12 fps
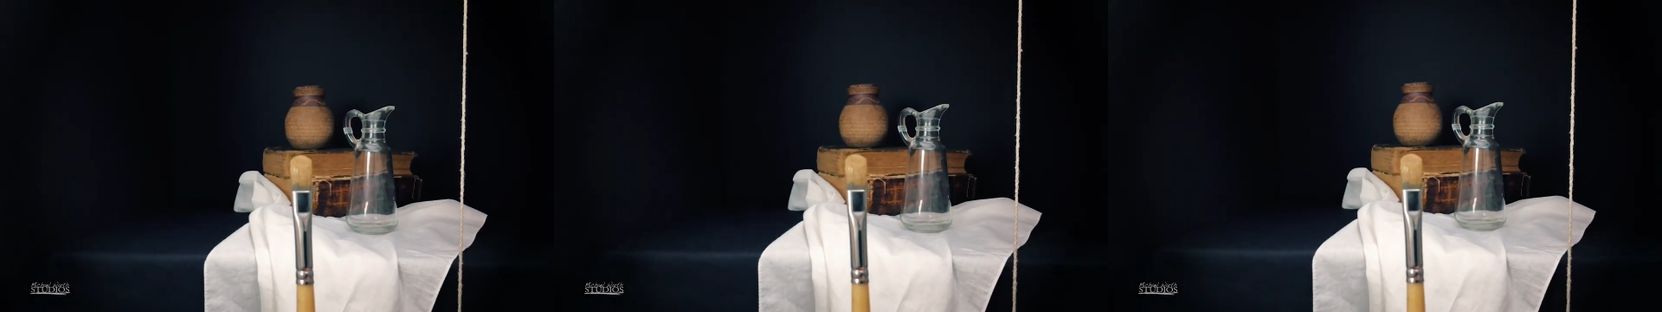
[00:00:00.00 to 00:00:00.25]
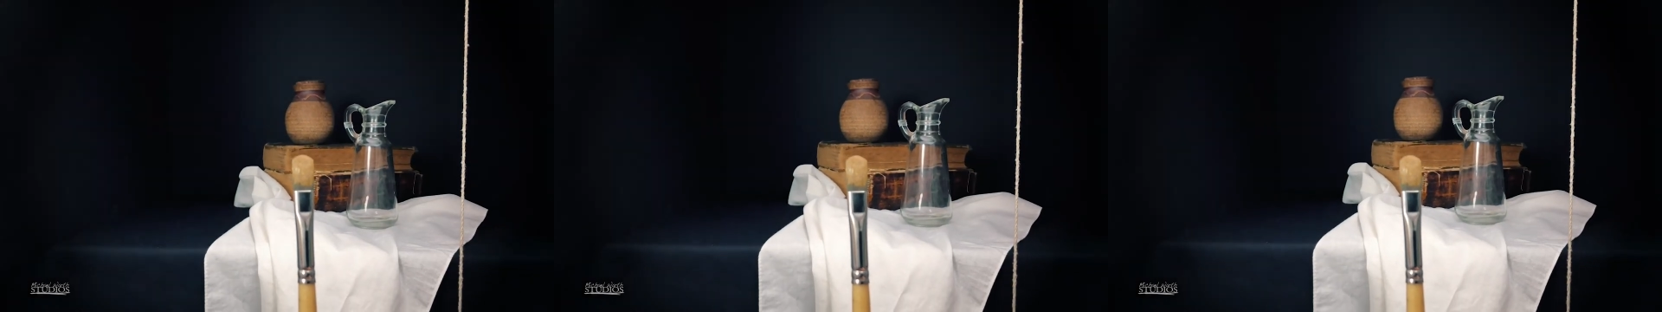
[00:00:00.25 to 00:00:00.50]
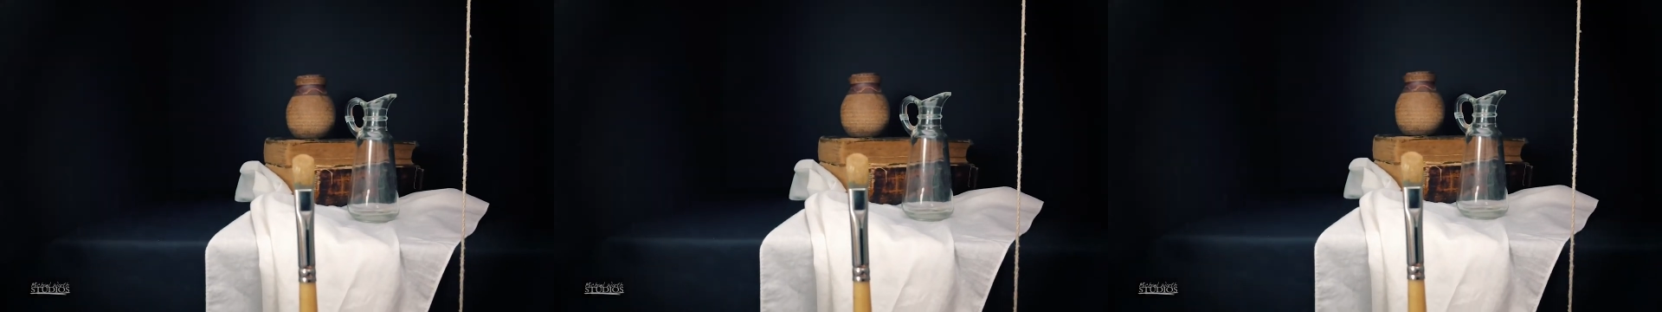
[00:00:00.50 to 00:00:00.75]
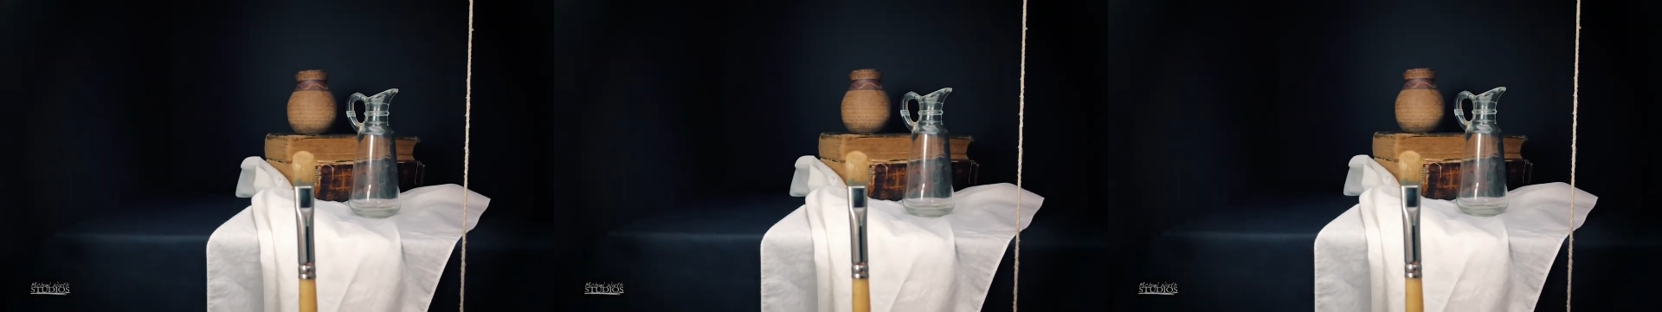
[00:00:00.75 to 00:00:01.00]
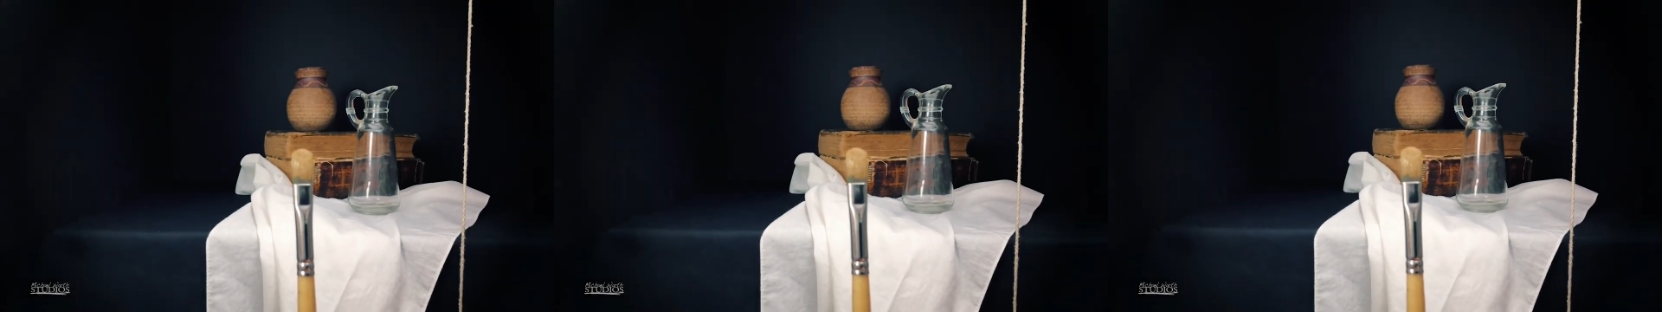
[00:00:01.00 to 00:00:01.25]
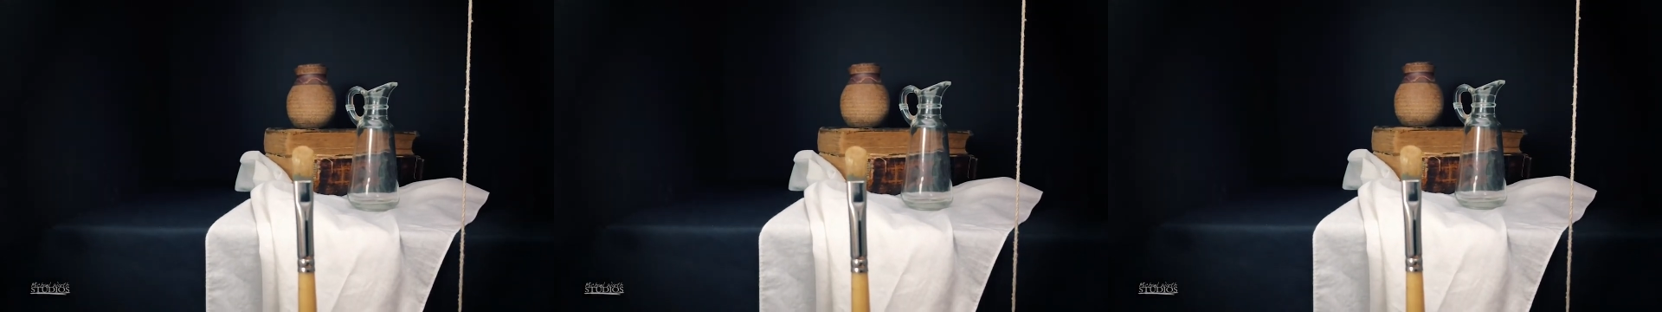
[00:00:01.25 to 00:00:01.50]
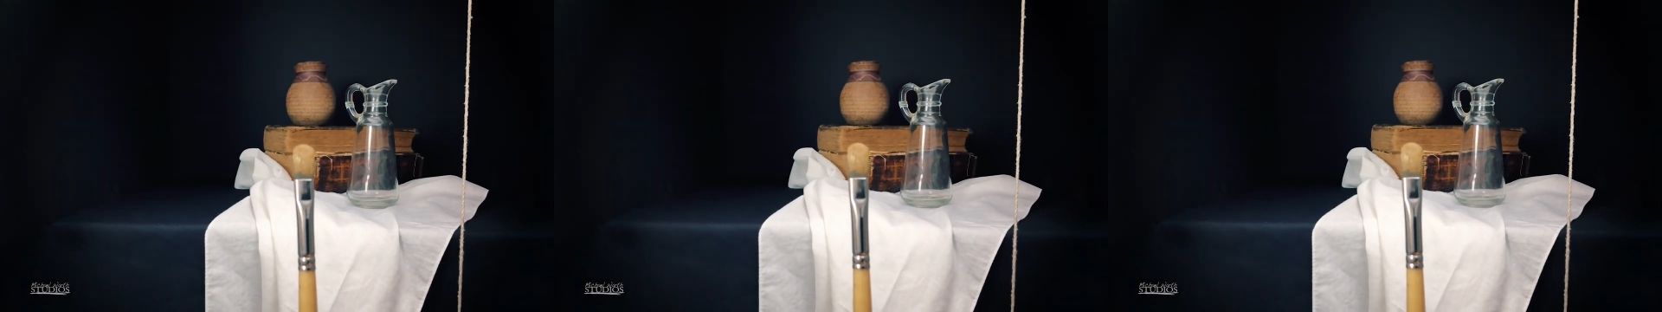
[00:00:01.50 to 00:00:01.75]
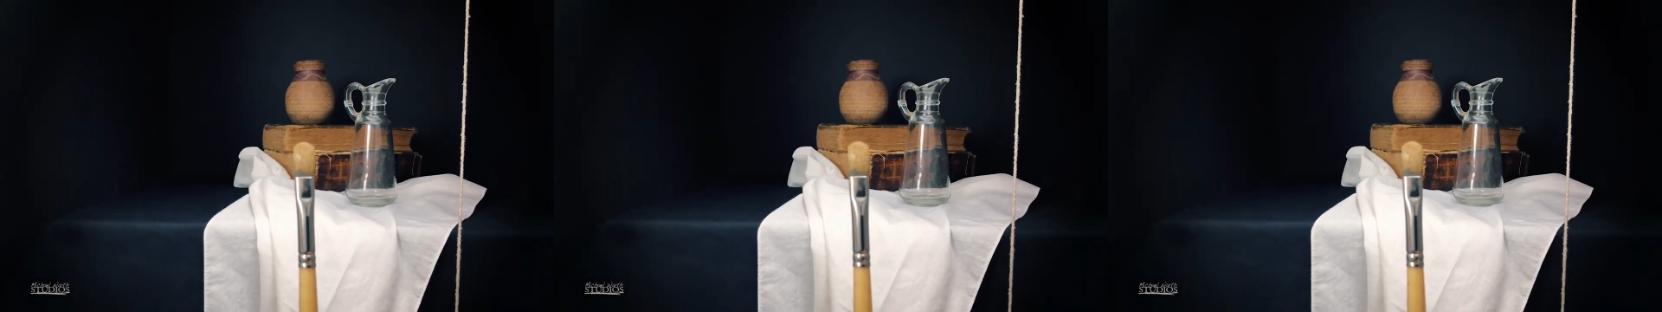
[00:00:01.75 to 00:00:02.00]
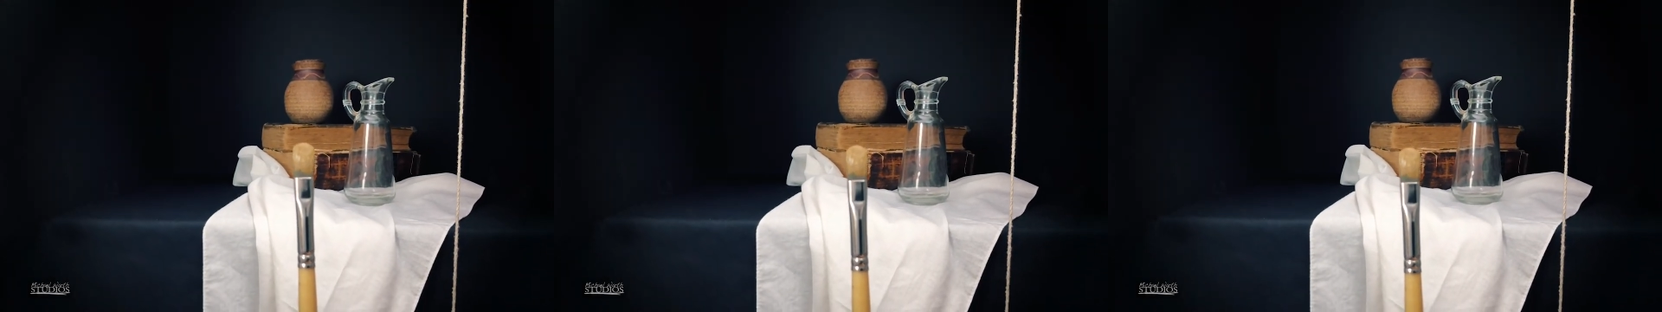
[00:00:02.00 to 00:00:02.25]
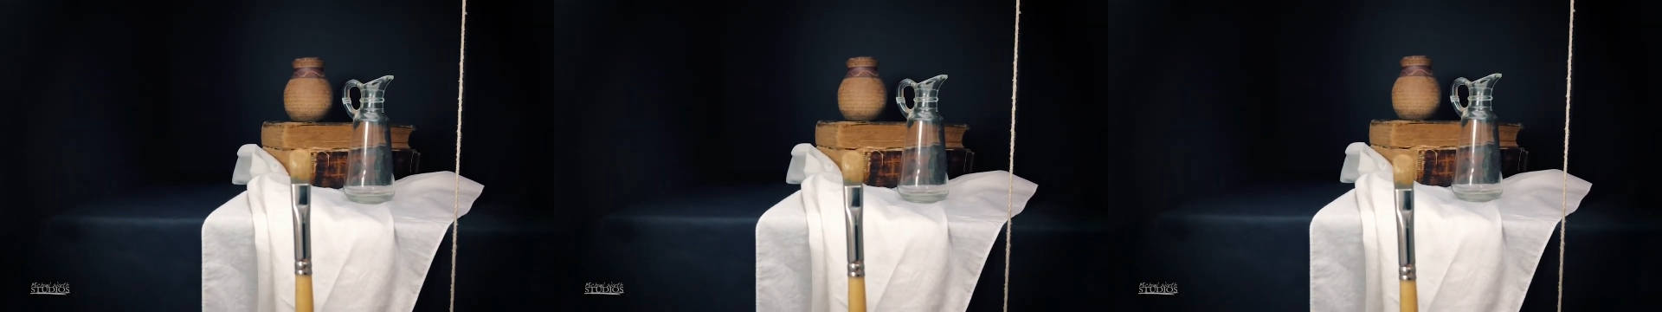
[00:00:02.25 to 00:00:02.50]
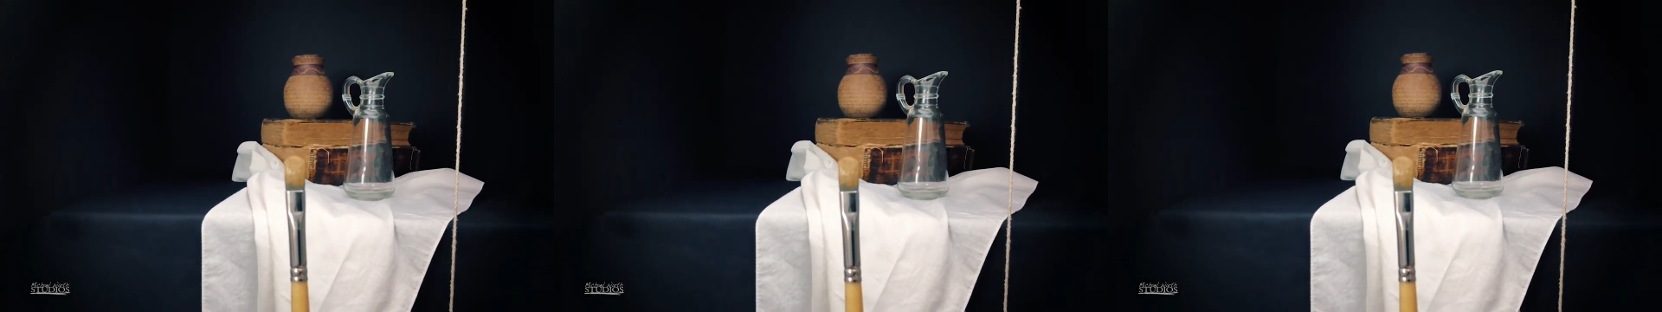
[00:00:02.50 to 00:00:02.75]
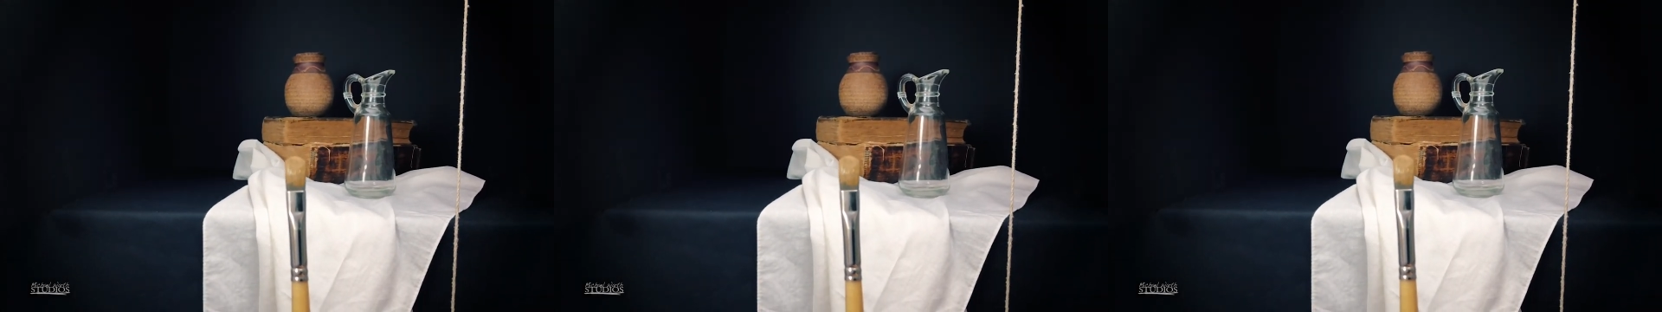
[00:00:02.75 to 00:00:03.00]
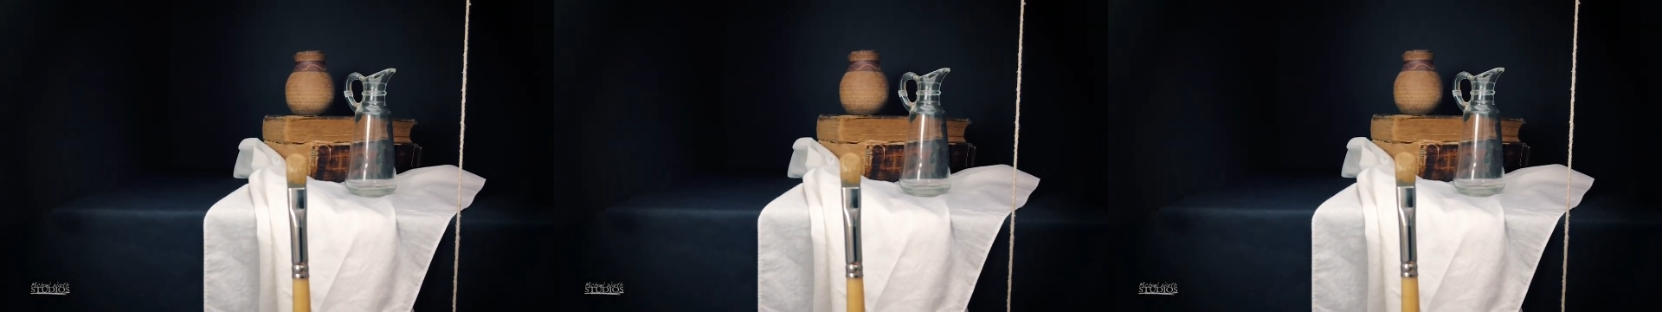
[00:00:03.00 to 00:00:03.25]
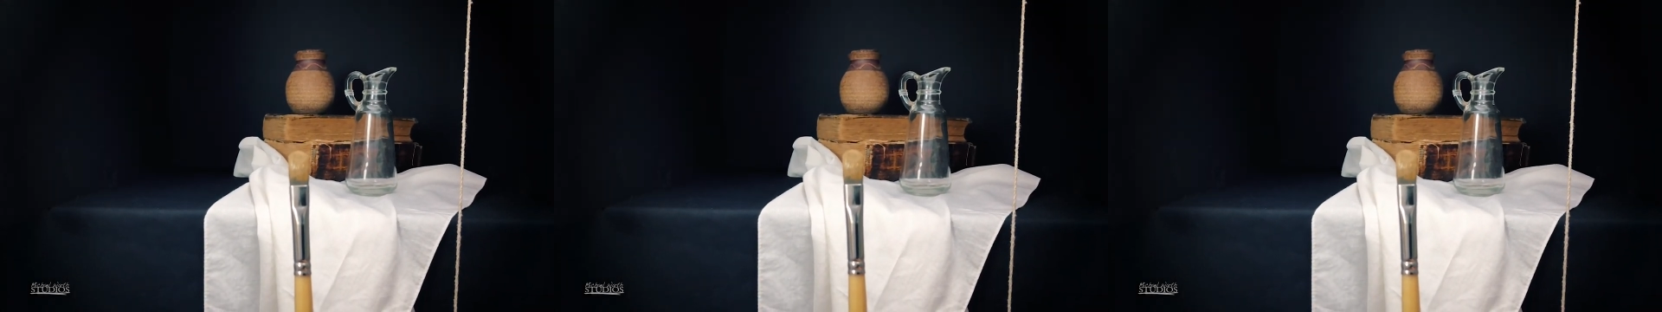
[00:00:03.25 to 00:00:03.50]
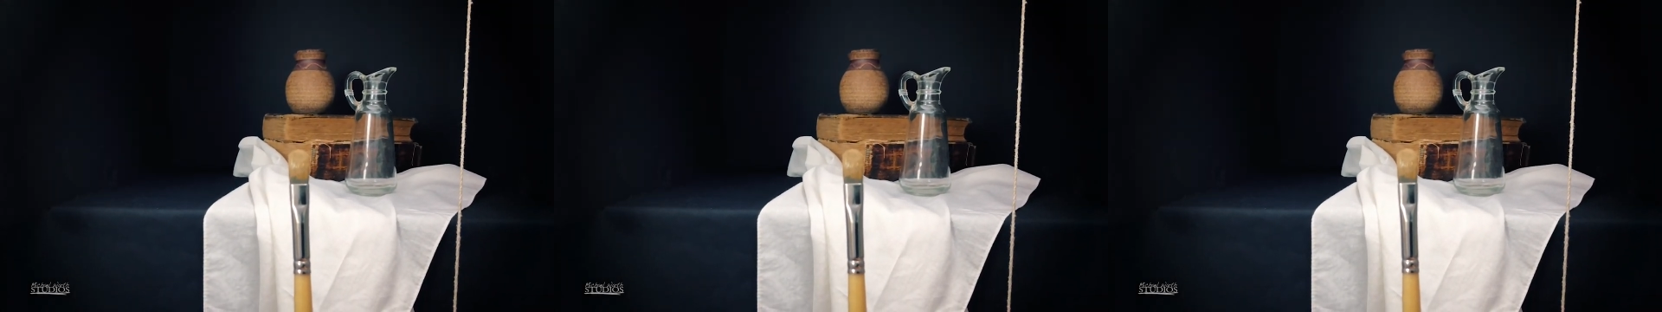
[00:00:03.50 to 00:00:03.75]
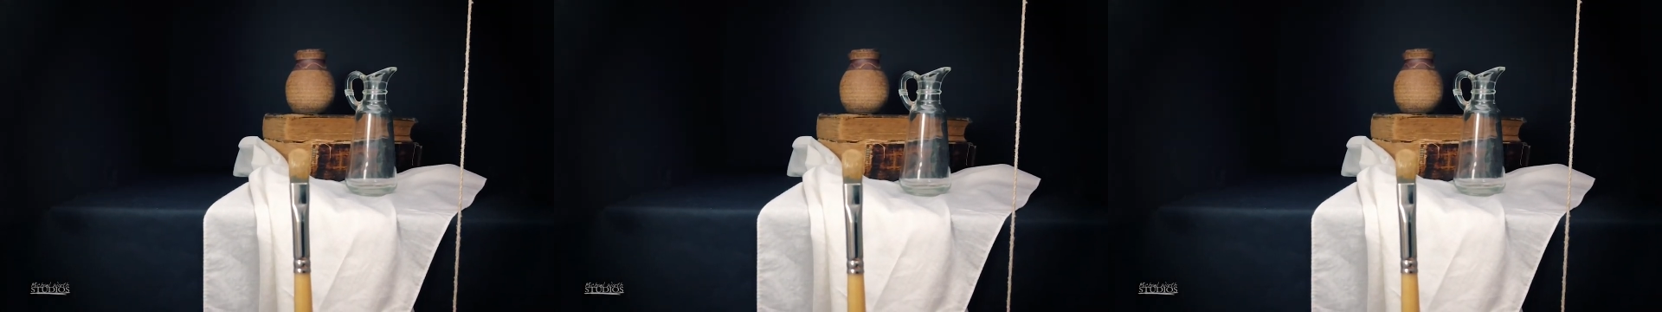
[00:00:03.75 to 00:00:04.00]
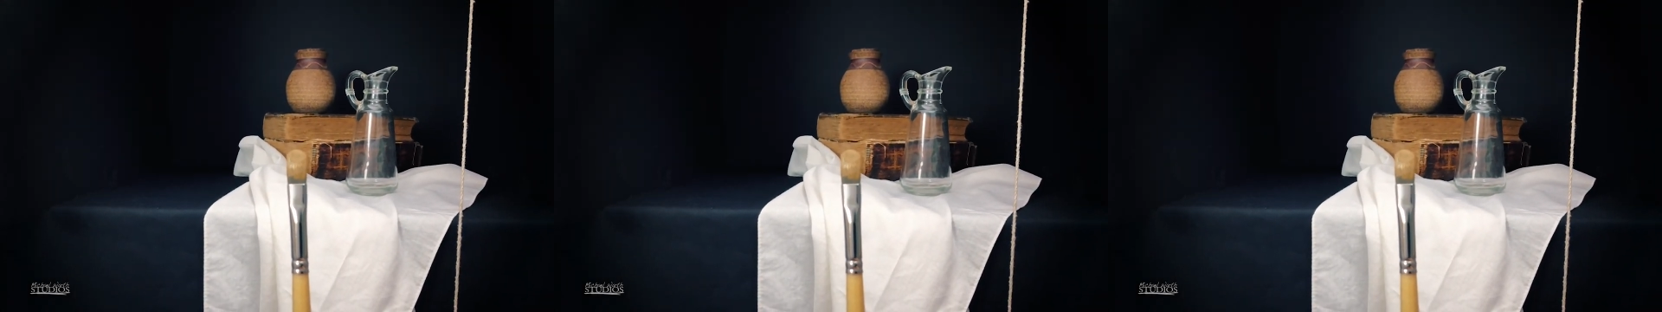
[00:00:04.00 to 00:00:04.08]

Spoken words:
(no speaker visible)